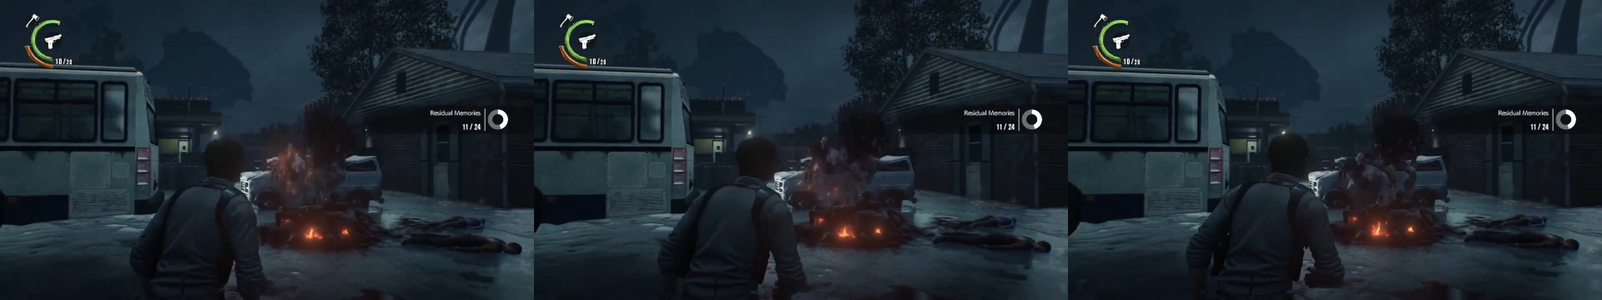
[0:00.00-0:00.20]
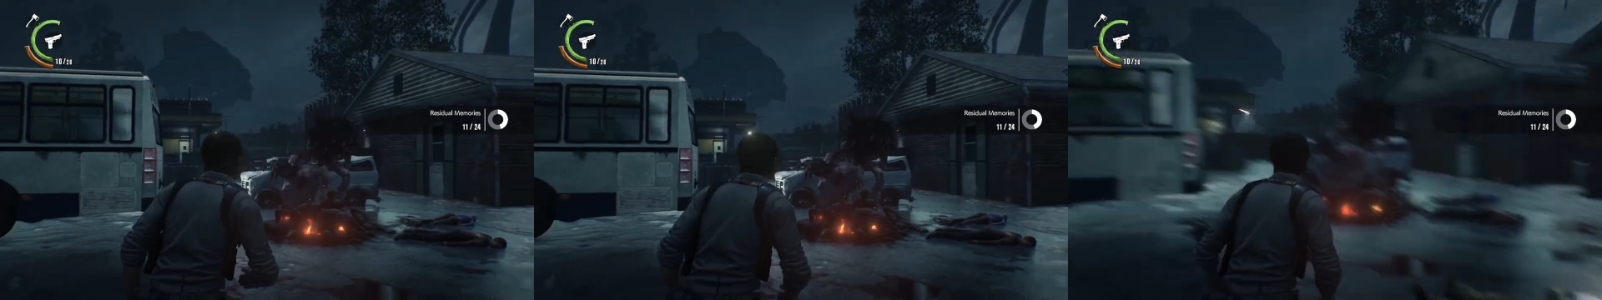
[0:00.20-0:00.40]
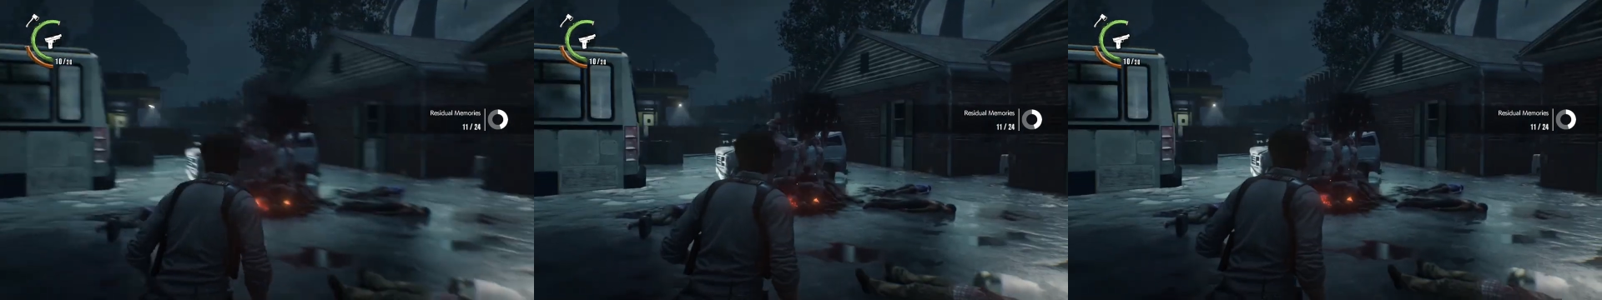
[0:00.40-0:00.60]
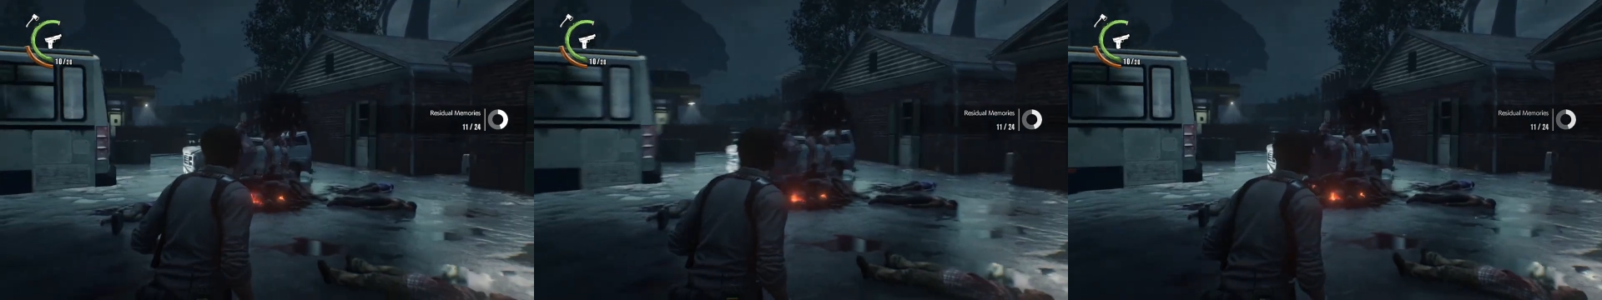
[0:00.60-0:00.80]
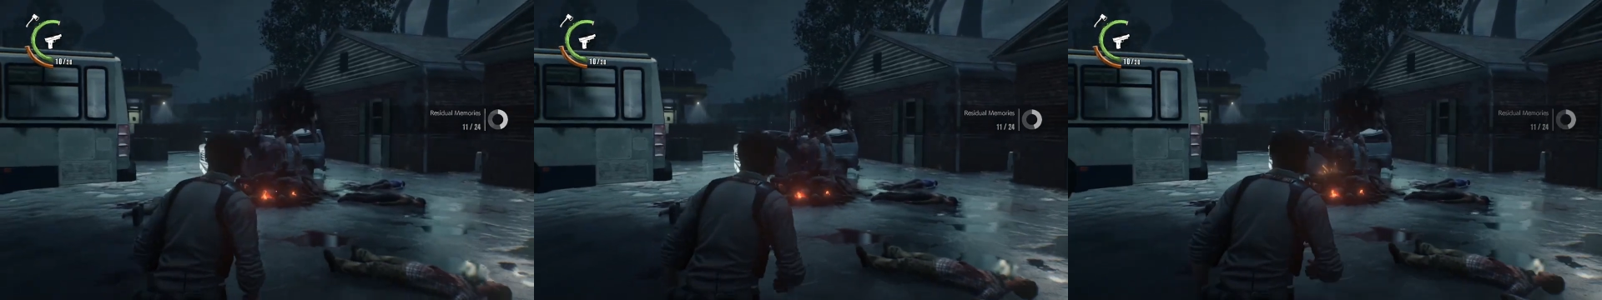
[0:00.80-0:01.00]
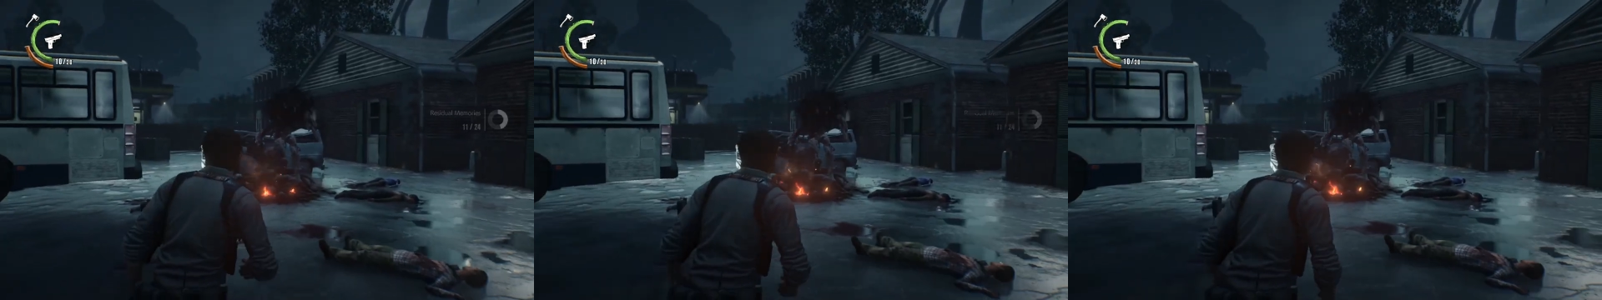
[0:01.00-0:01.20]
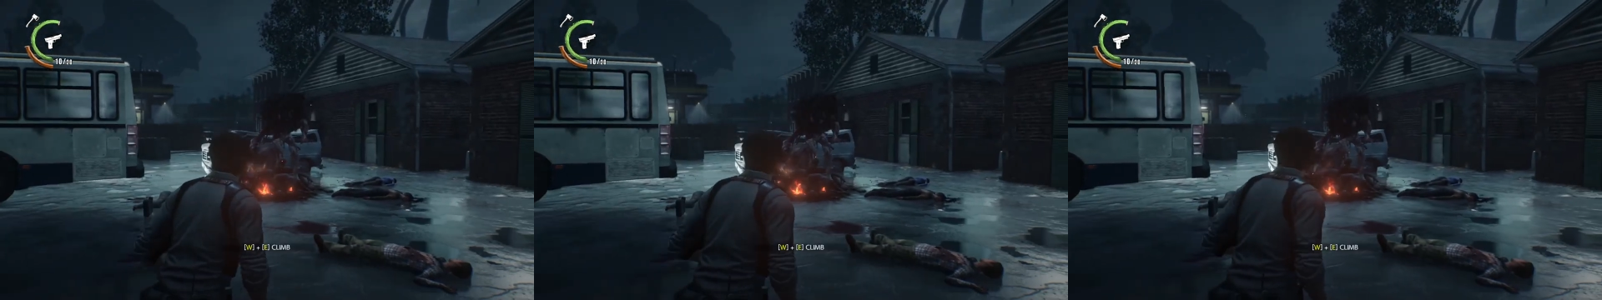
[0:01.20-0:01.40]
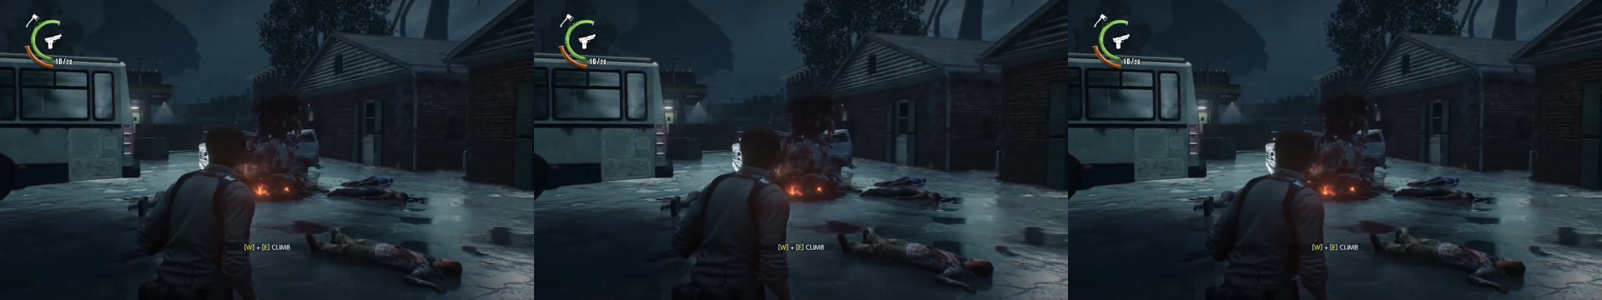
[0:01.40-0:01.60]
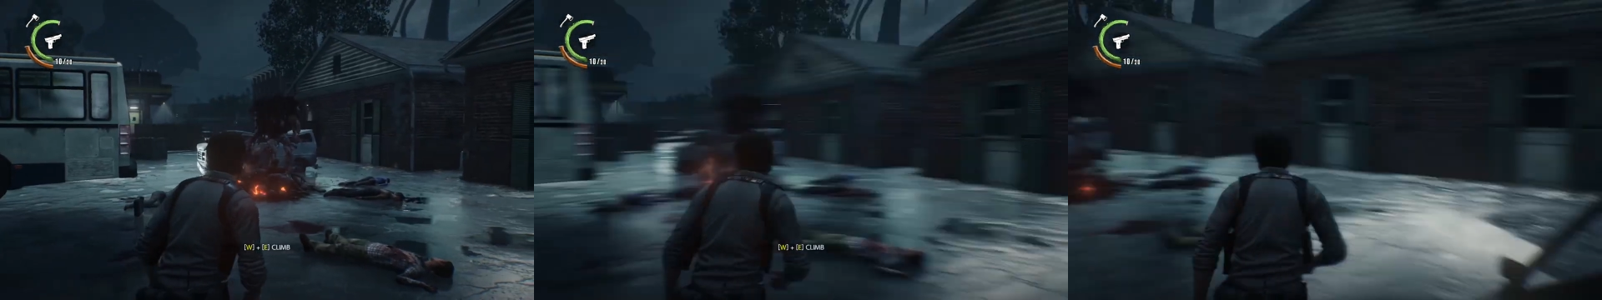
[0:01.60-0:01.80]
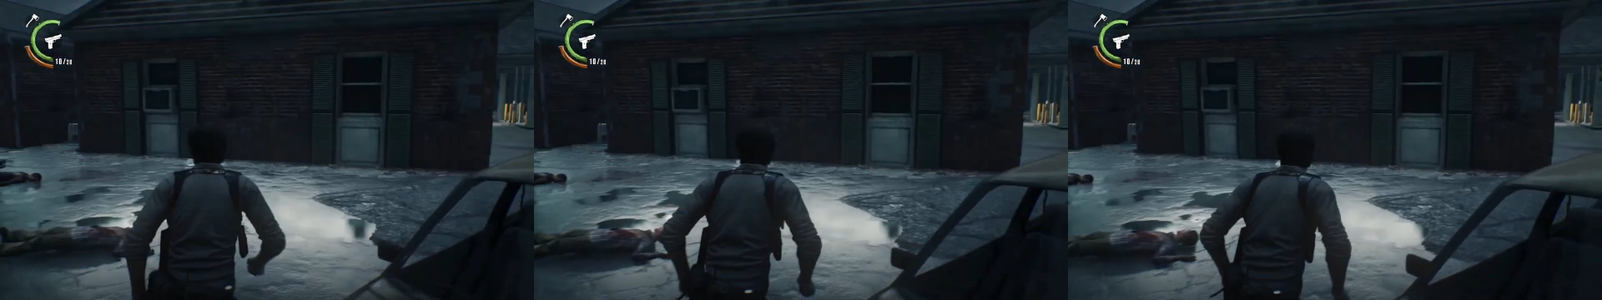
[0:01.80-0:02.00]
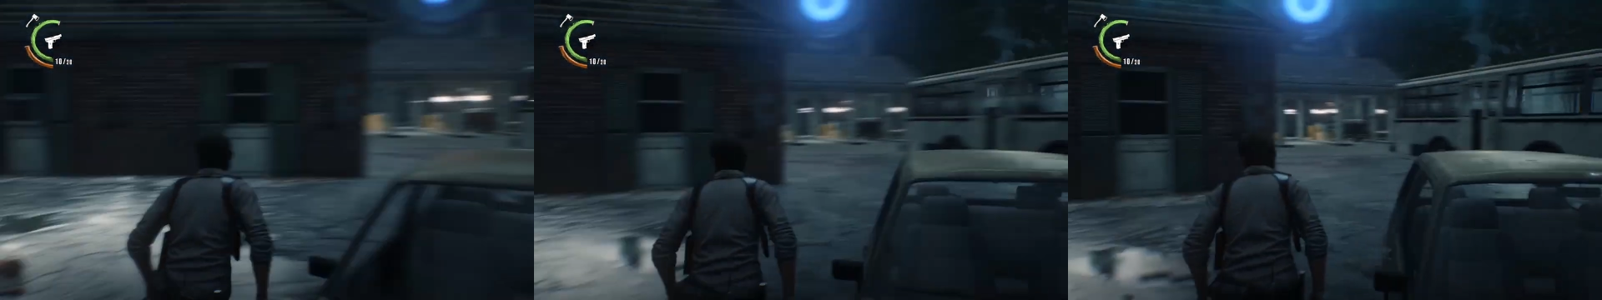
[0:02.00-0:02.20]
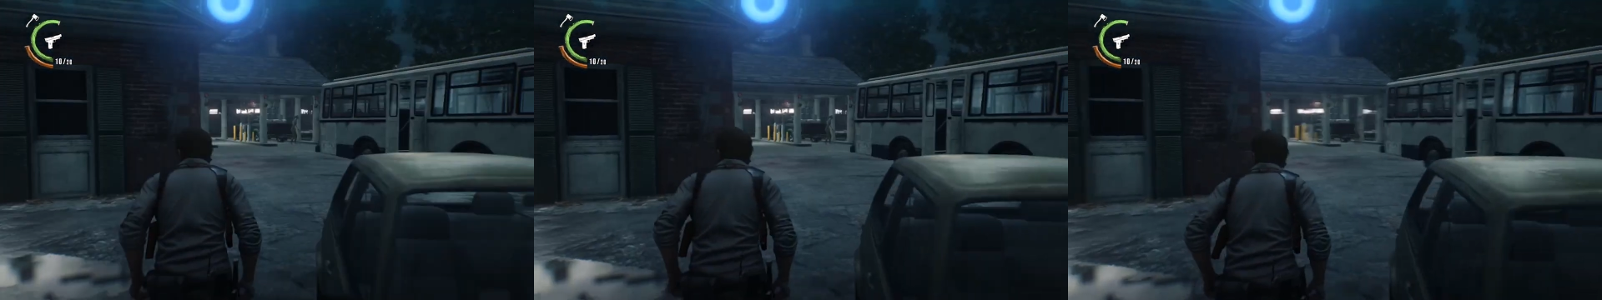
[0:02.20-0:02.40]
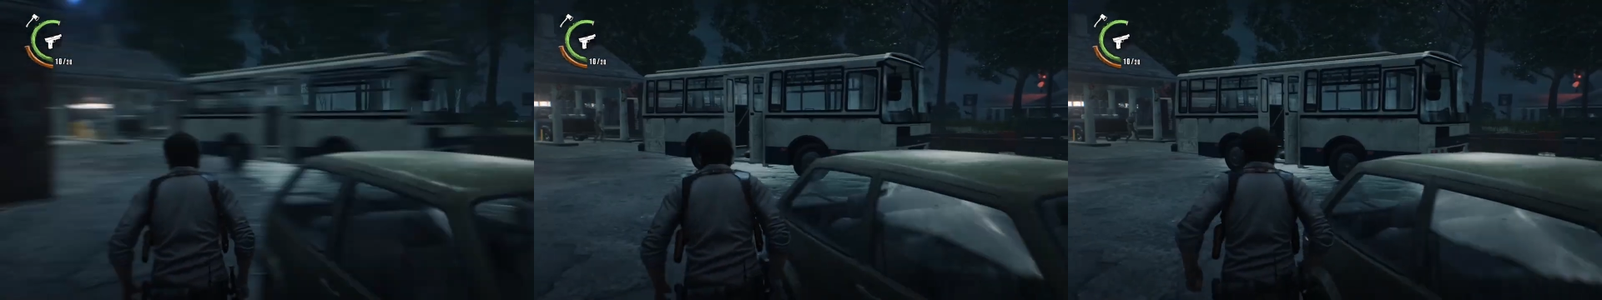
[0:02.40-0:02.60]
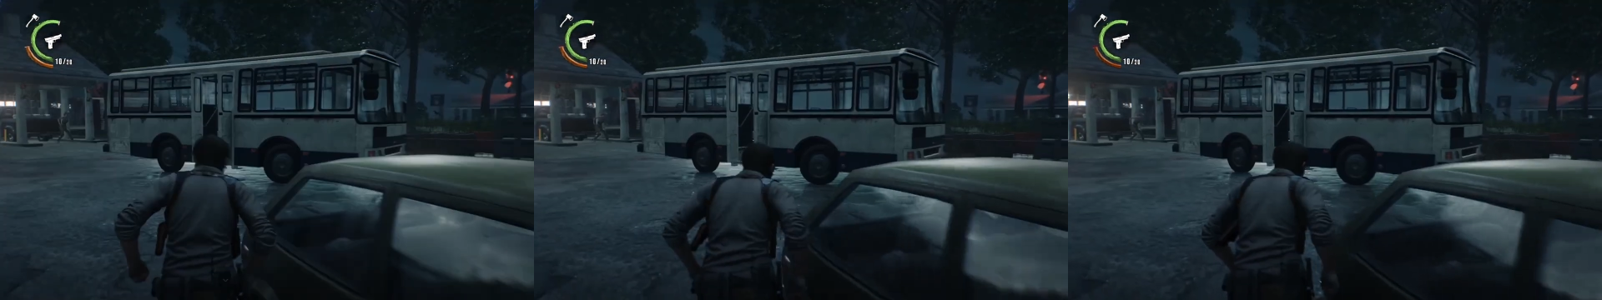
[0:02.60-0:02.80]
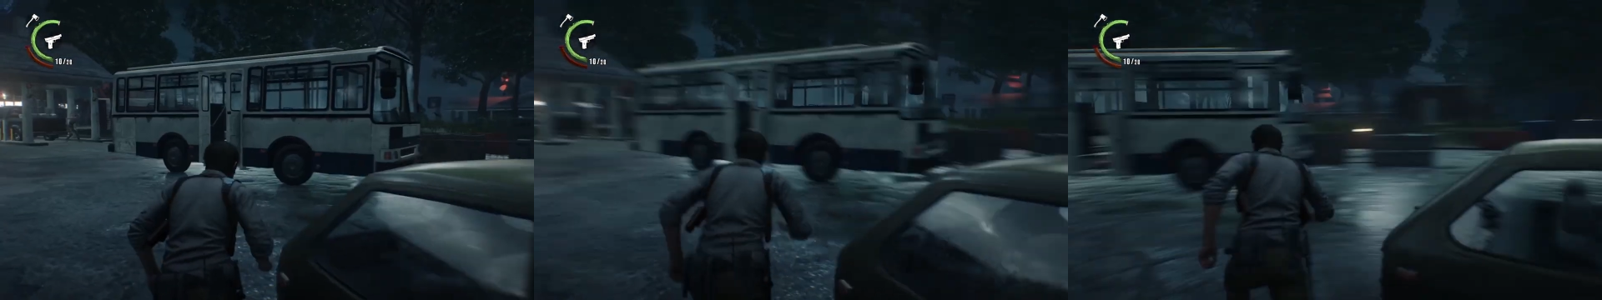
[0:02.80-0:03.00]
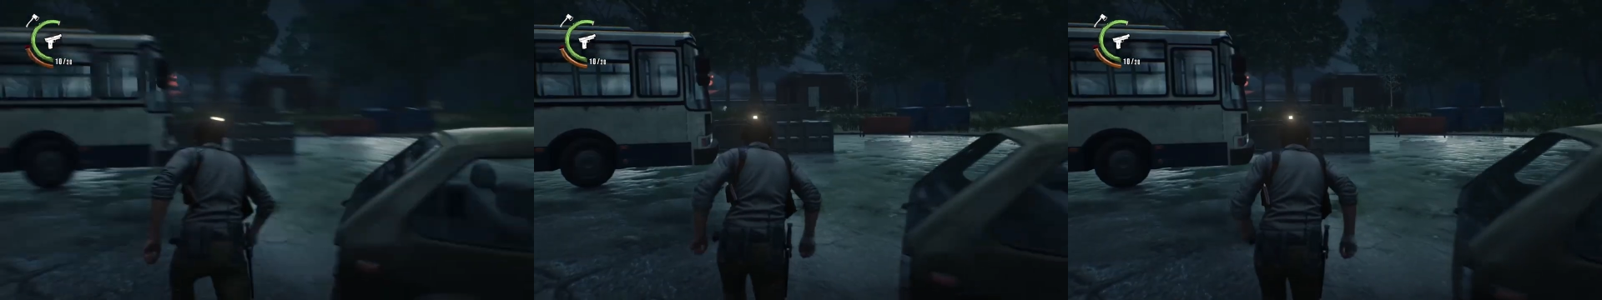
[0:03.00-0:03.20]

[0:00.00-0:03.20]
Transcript: No face is visible, so there are no lips to read.